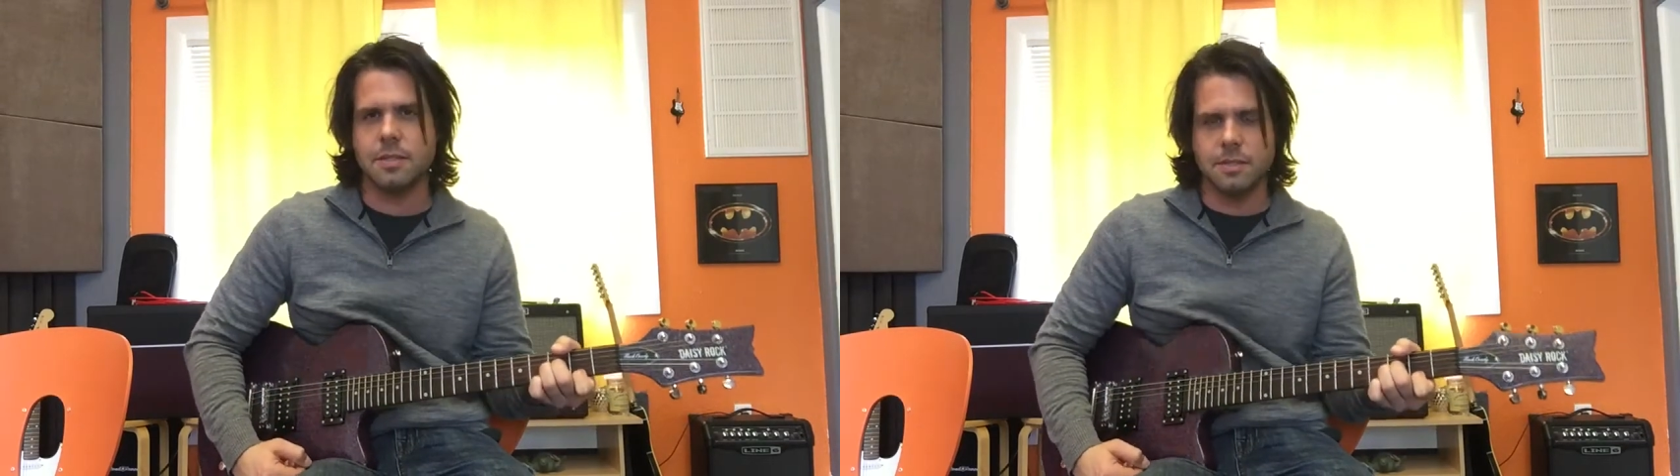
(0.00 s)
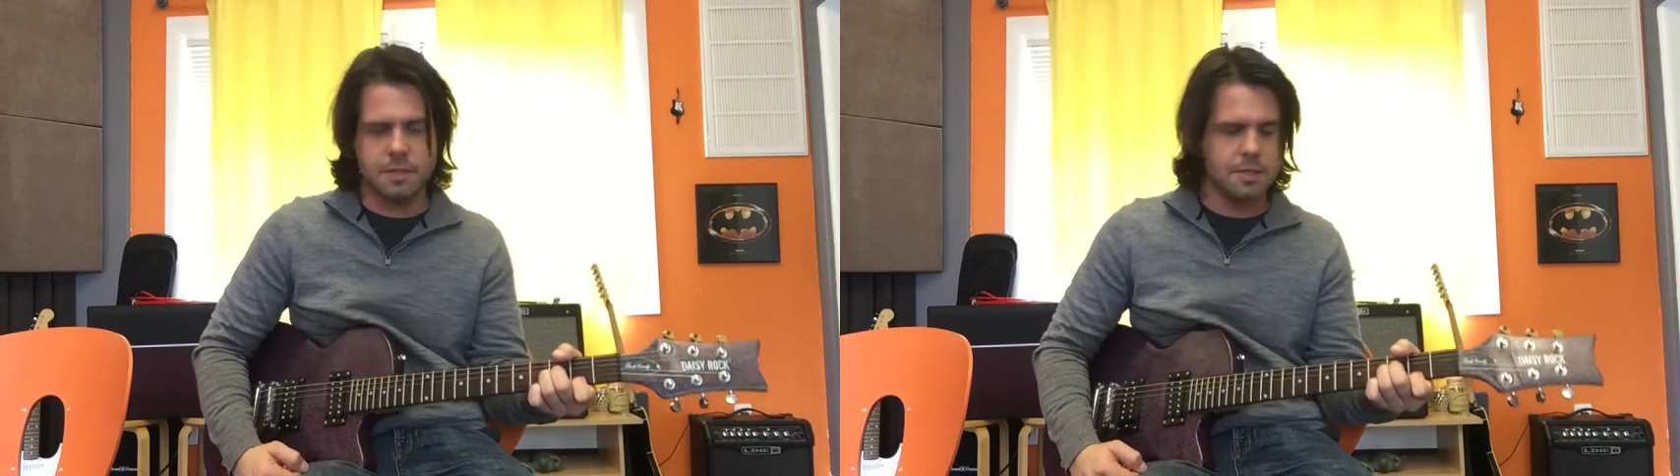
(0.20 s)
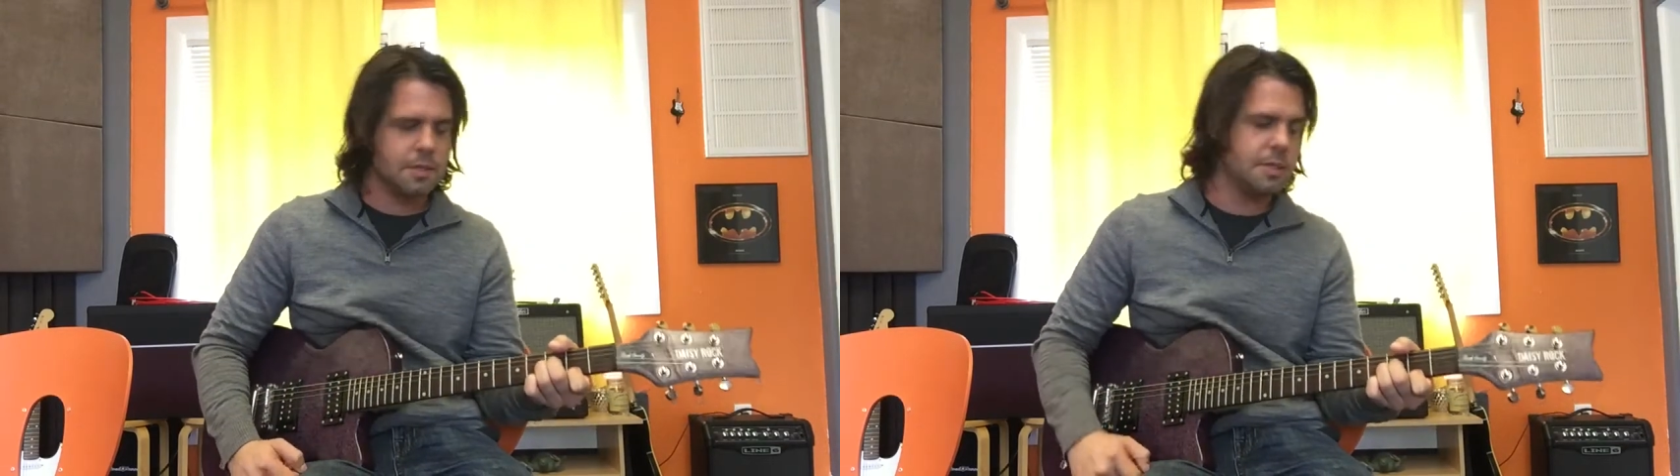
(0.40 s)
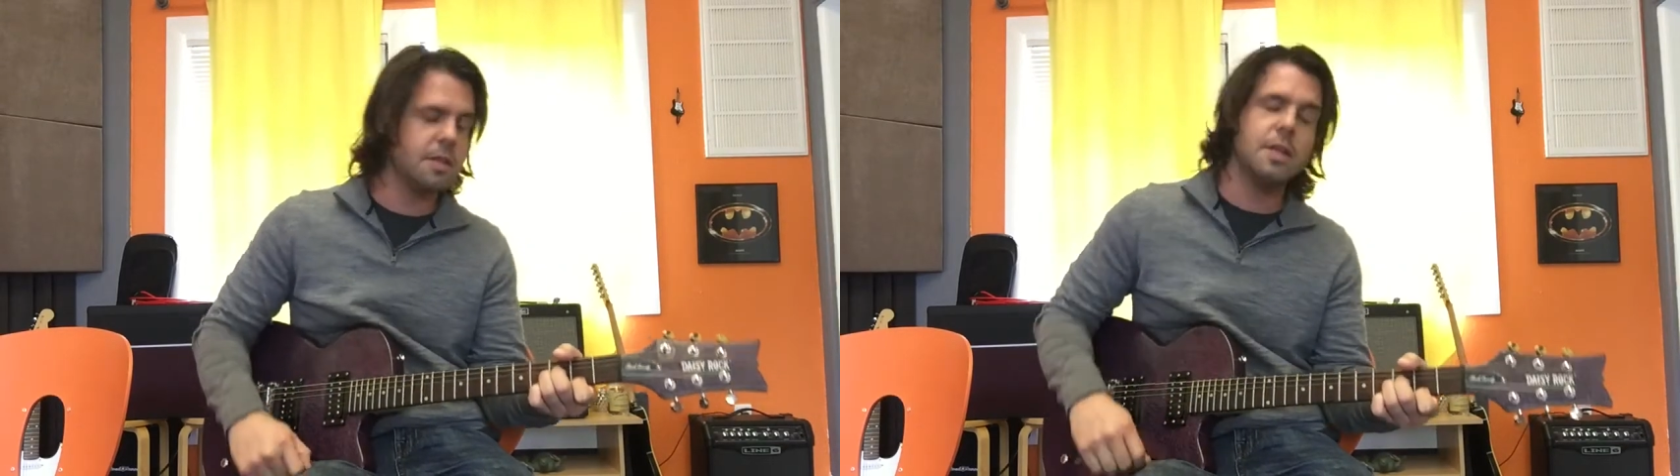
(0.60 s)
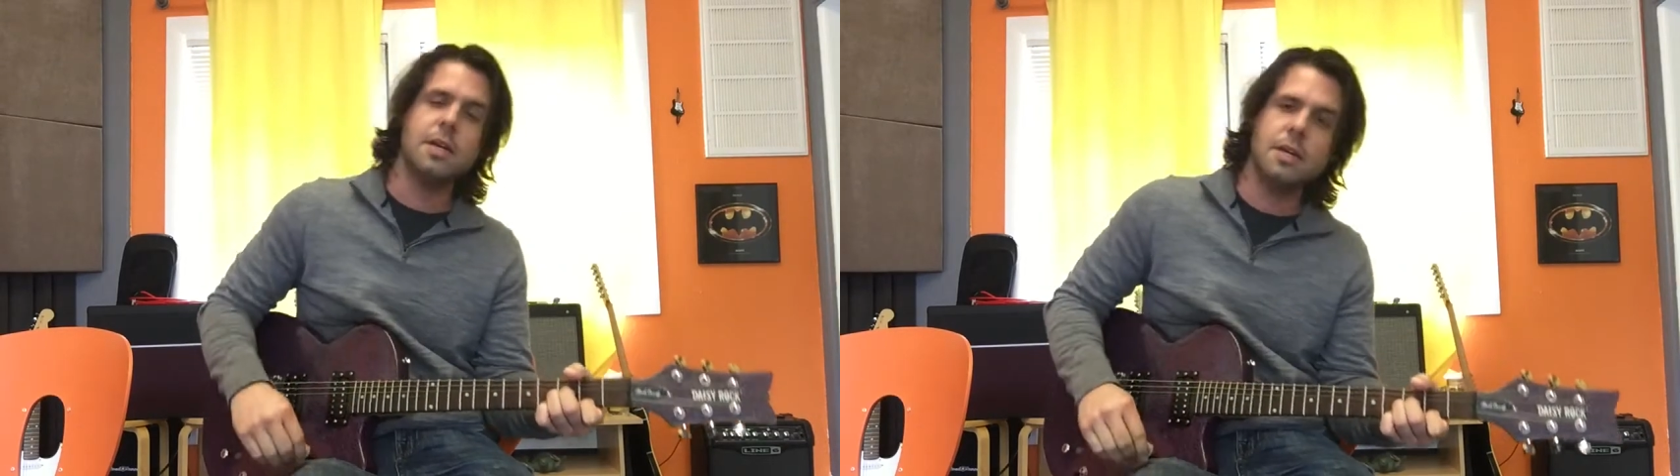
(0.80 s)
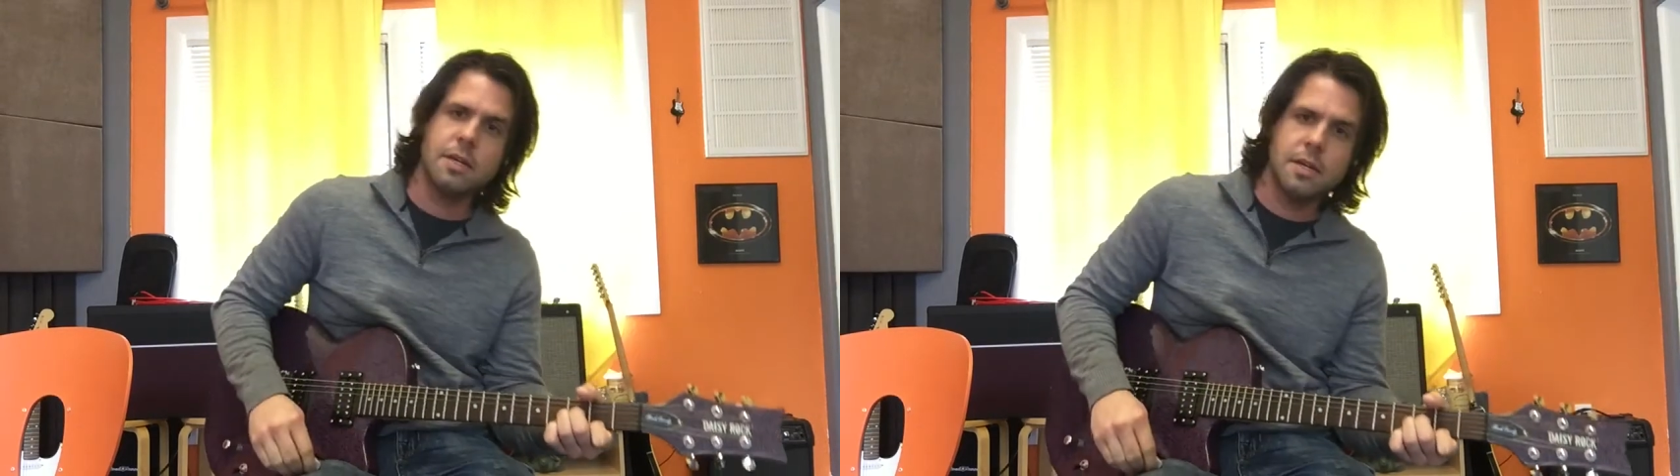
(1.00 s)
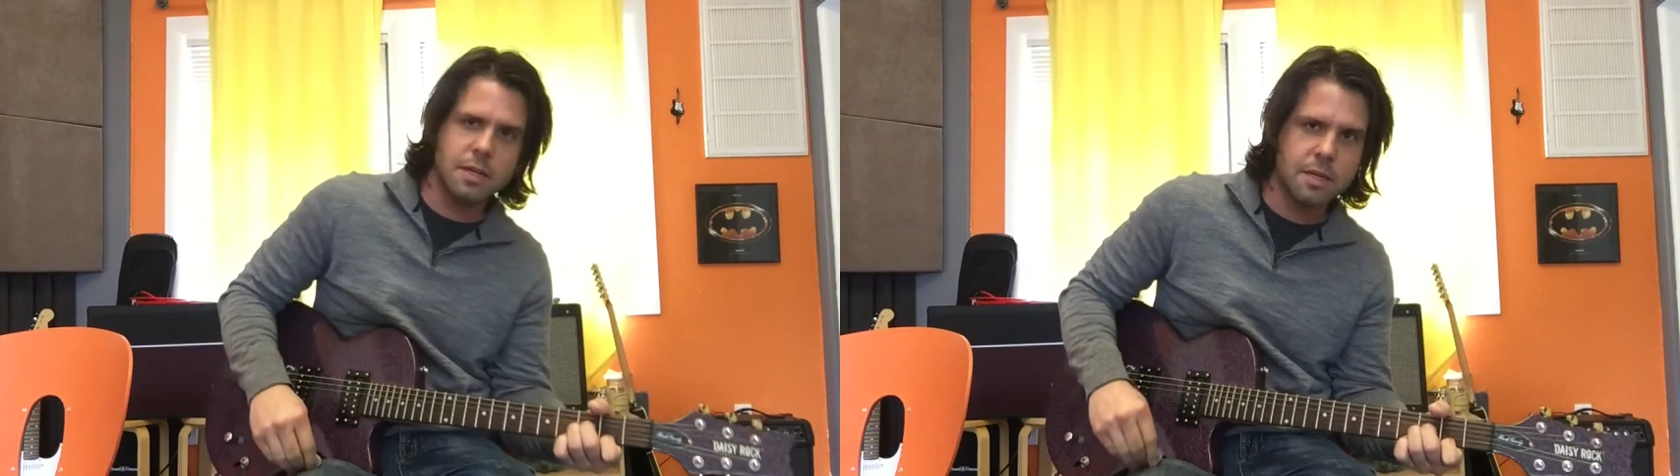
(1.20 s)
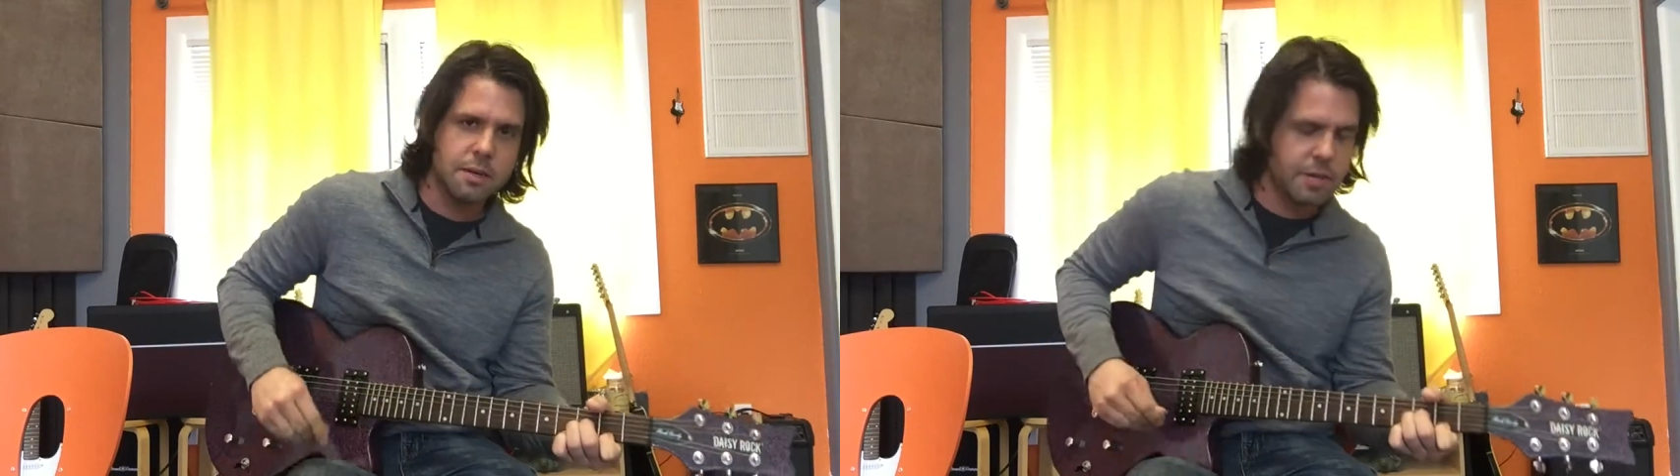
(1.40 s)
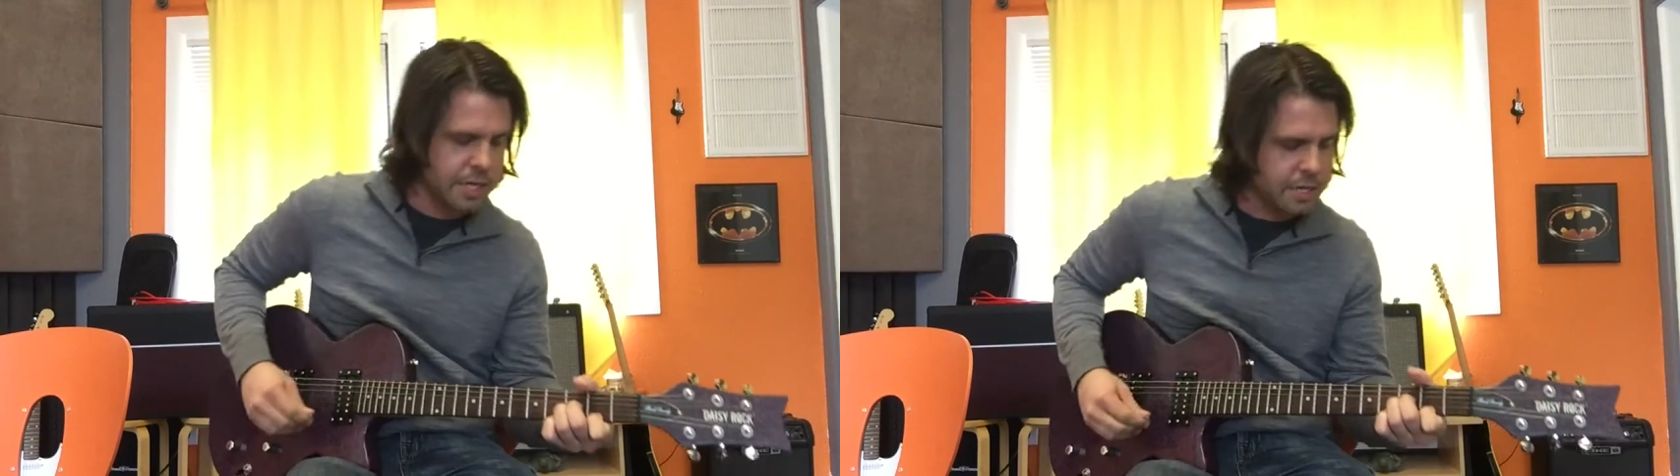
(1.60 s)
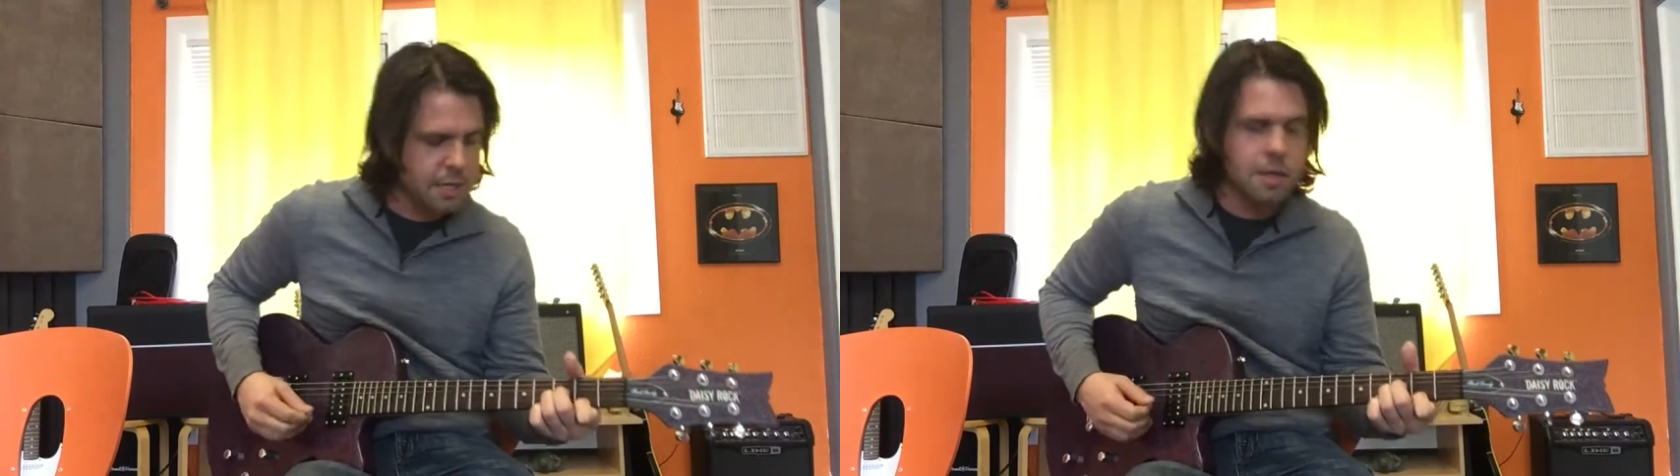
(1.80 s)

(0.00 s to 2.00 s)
na, na, na, na, right?